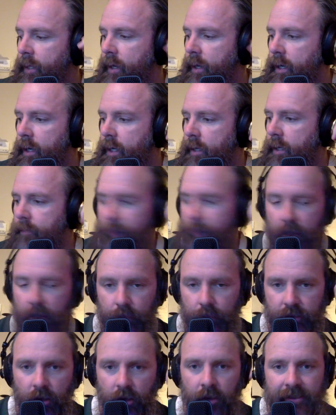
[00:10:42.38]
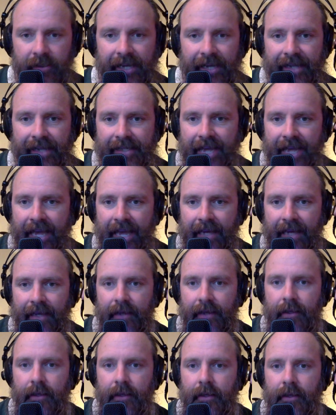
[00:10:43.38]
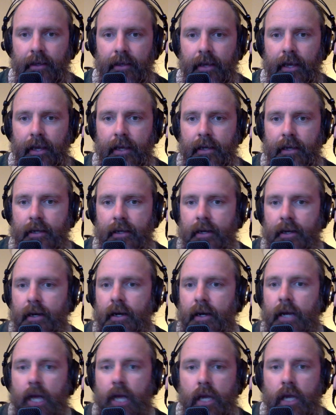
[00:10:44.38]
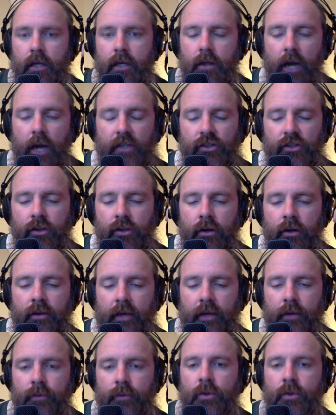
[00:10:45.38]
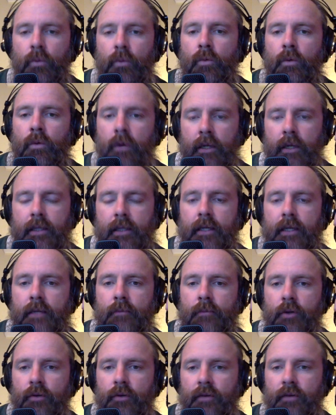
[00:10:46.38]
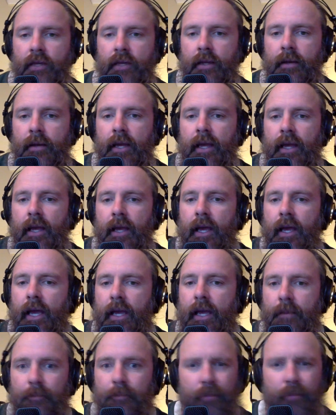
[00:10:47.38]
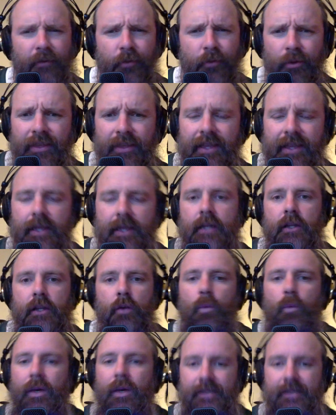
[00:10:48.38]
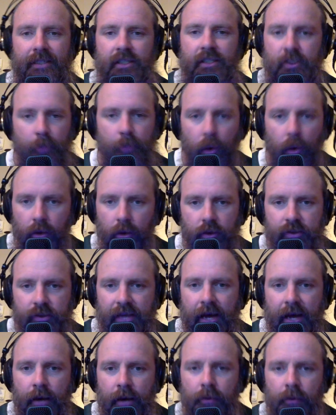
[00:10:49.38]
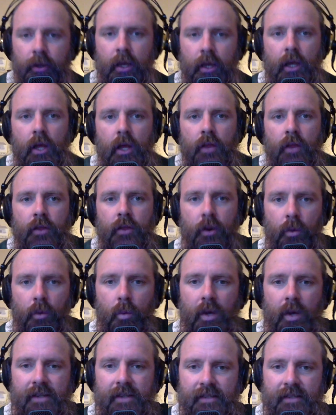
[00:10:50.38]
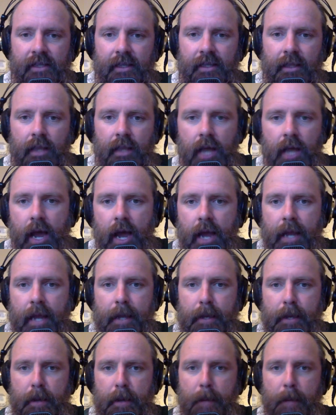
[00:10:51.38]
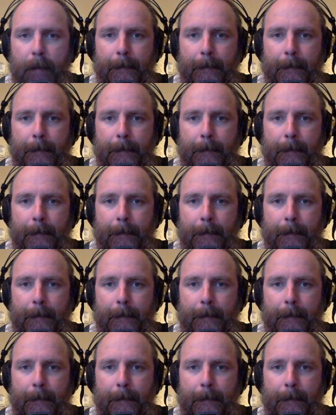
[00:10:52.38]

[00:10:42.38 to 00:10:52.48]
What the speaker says: and it was called Titanic. And, you know, I just heard that it was a really good movie, and before then, there wasn't spoilers out. There wasn't, like,